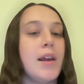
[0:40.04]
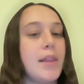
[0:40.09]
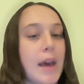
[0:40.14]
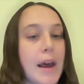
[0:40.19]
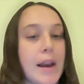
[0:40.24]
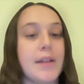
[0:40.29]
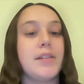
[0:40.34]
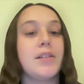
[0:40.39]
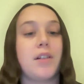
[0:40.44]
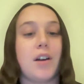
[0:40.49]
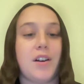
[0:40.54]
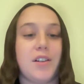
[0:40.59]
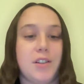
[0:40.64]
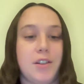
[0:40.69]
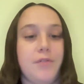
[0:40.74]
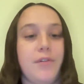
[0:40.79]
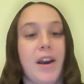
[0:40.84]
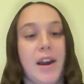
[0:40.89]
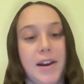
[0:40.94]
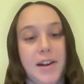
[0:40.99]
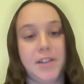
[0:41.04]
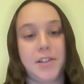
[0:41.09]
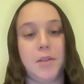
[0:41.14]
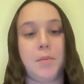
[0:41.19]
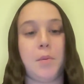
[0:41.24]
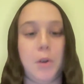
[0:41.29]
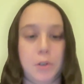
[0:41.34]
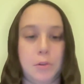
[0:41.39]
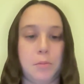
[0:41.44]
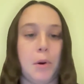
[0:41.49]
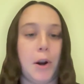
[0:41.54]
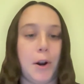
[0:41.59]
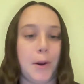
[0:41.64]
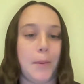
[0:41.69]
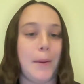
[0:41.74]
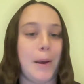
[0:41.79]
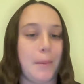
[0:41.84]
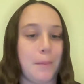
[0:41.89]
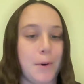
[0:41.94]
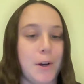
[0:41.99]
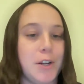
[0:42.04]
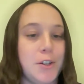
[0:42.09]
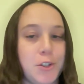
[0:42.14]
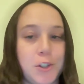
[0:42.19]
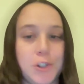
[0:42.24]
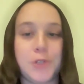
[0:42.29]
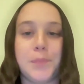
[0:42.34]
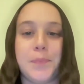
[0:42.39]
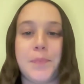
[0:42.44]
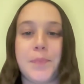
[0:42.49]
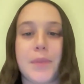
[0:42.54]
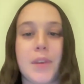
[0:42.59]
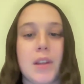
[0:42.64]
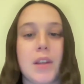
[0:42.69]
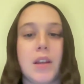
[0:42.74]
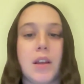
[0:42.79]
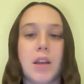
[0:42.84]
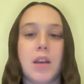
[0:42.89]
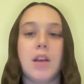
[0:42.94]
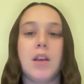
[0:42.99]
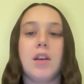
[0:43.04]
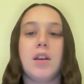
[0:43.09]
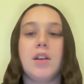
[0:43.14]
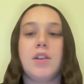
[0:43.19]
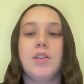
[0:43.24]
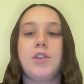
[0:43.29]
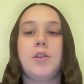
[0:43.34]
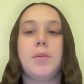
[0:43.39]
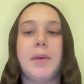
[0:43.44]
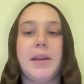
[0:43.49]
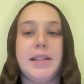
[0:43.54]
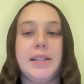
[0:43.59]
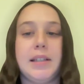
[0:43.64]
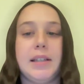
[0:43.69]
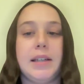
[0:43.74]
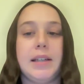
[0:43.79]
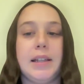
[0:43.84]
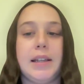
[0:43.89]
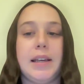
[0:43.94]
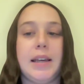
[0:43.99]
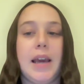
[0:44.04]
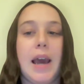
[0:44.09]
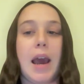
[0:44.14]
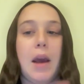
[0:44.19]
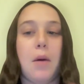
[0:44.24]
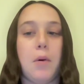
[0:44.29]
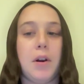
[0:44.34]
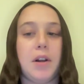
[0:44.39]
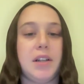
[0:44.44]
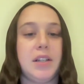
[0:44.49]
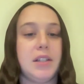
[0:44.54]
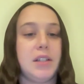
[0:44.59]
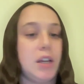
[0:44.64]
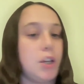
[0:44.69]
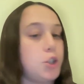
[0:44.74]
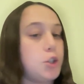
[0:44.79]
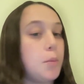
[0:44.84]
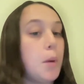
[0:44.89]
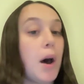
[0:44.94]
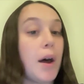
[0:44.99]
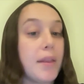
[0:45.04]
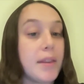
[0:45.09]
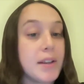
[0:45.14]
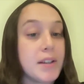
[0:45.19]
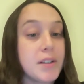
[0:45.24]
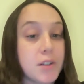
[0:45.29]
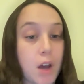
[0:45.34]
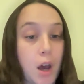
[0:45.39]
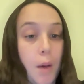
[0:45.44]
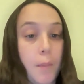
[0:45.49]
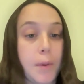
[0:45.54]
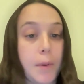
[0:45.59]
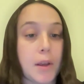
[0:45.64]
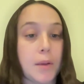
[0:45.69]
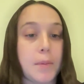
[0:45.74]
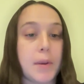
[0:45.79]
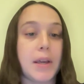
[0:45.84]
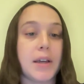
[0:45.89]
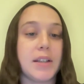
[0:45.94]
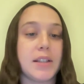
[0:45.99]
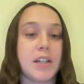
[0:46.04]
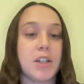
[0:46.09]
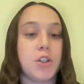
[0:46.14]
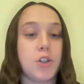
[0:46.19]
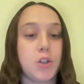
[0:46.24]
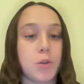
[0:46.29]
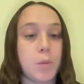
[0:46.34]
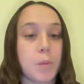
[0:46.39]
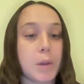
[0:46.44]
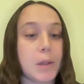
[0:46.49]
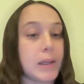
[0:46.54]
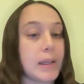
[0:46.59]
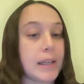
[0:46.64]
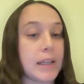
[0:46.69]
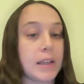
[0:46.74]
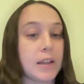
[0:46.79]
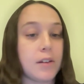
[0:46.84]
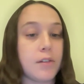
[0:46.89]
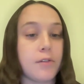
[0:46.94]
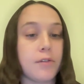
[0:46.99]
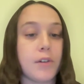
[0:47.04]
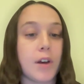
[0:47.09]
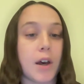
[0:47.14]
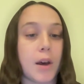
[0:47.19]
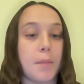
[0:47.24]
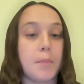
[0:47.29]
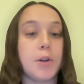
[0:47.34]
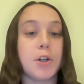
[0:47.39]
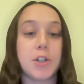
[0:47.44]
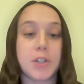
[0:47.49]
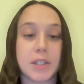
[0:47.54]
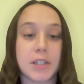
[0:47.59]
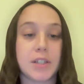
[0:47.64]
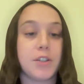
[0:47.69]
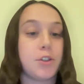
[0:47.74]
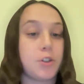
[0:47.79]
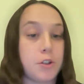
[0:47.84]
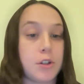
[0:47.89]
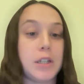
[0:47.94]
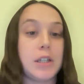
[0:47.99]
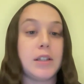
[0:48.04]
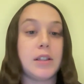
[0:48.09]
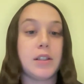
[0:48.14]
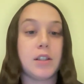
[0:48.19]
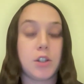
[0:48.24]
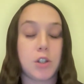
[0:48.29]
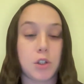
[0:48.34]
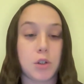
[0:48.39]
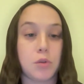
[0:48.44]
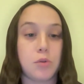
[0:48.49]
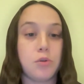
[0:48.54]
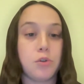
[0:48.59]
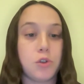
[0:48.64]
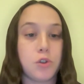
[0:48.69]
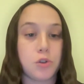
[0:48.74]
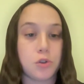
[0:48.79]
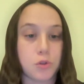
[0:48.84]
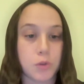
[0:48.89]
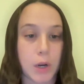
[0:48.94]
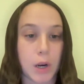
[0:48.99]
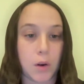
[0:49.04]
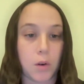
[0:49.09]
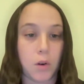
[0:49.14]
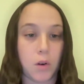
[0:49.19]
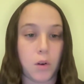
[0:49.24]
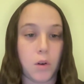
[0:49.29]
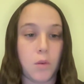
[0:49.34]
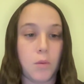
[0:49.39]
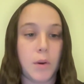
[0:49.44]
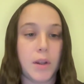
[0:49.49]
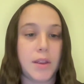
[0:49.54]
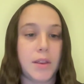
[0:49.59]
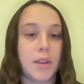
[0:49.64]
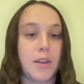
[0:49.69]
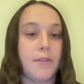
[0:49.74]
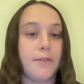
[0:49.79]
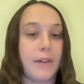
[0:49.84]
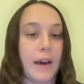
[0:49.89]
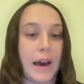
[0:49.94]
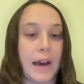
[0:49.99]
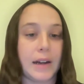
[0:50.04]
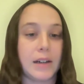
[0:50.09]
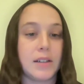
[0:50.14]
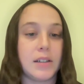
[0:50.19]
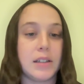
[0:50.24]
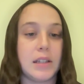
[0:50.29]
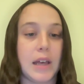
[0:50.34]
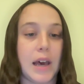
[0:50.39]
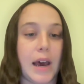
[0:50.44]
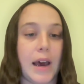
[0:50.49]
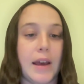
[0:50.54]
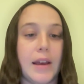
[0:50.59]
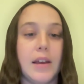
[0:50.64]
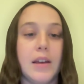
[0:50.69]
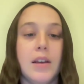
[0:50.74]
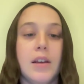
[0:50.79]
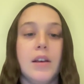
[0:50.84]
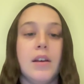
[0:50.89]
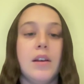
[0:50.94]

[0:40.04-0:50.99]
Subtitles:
That is classified as a postpartum hemorrhage. So basically, I wanted to touch upon this topic because I do believe nursing students do struggle with the fact that